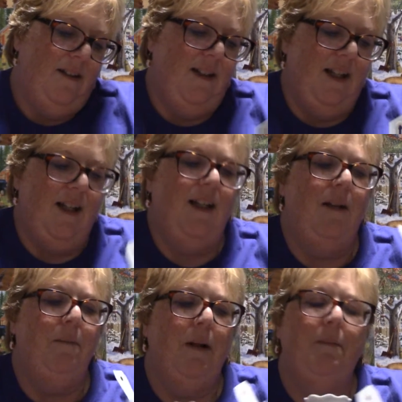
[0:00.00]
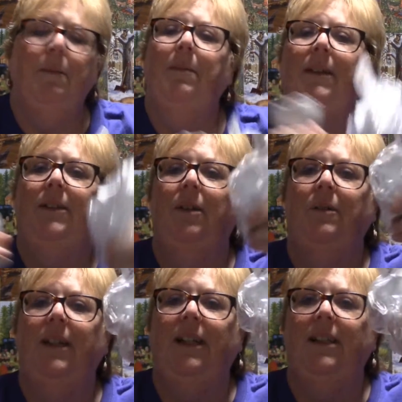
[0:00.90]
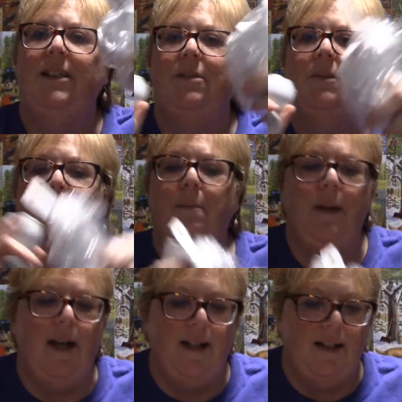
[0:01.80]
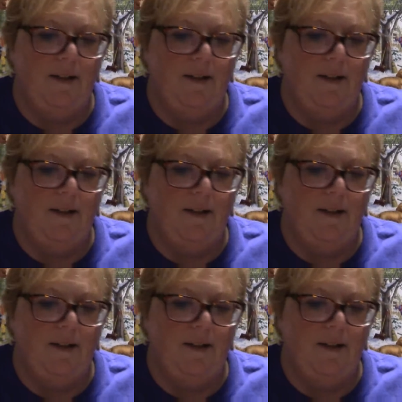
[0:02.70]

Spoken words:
Yeah, I'll probably donate these ones back